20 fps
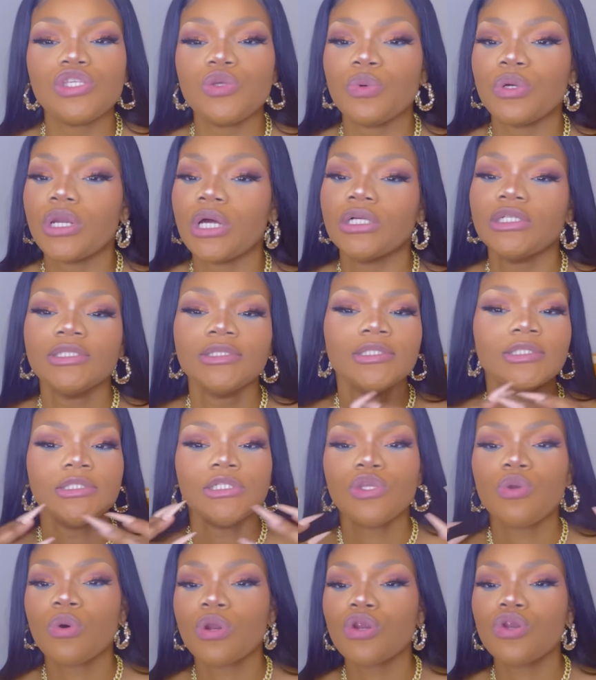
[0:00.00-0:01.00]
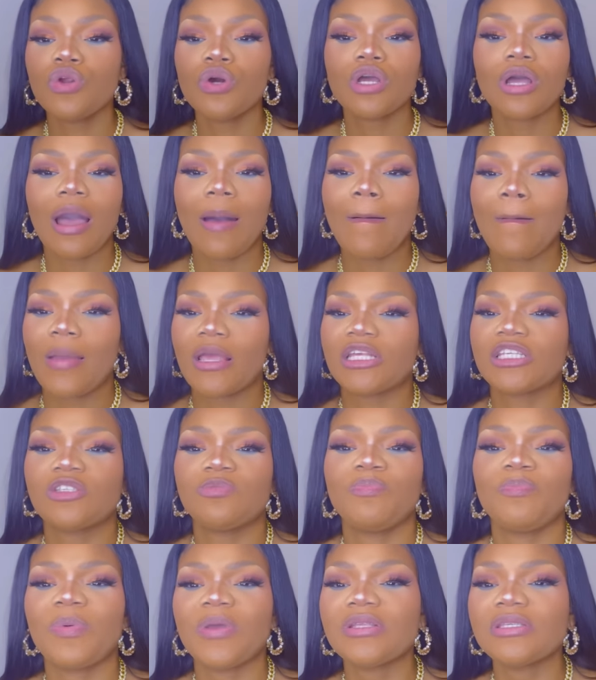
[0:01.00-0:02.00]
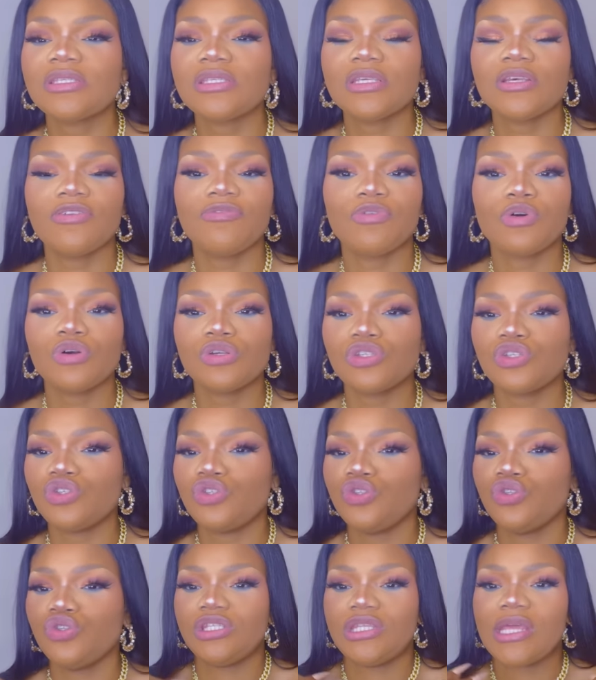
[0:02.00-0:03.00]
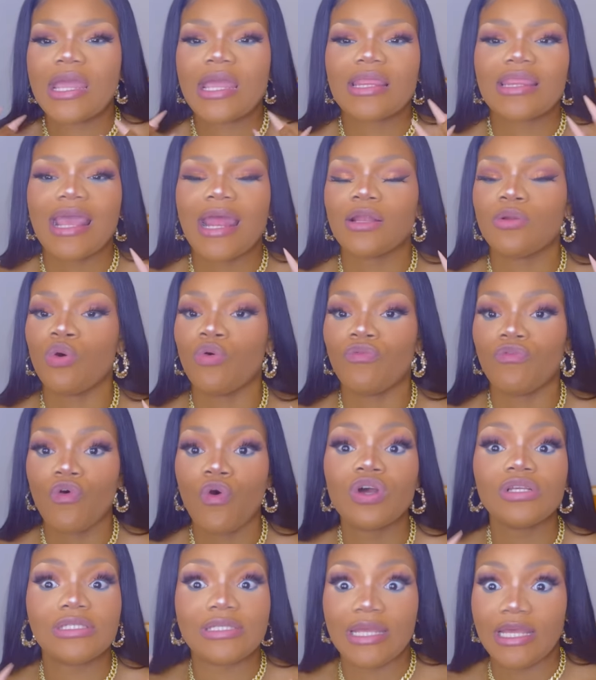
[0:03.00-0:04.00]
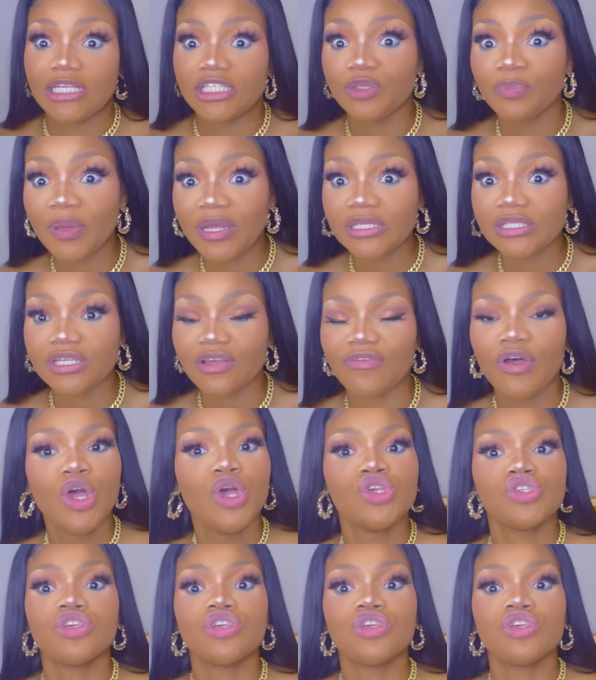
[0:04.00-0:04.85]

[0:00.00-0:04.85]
You wanna look expensive because think that, of course, they're expensive.